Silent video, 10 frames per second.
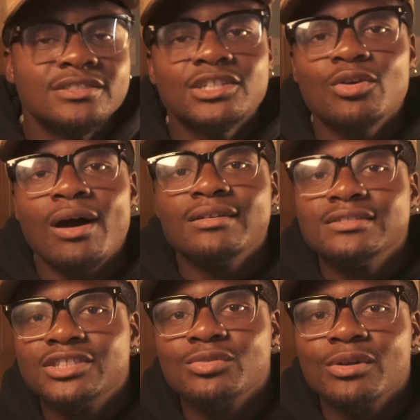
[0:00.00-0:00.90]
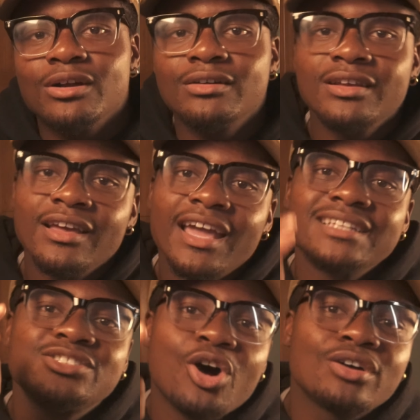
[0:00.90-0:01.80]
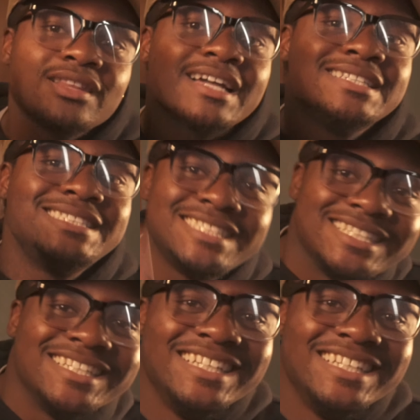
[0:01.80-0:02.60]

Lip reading: to go out into the world and talk like a G.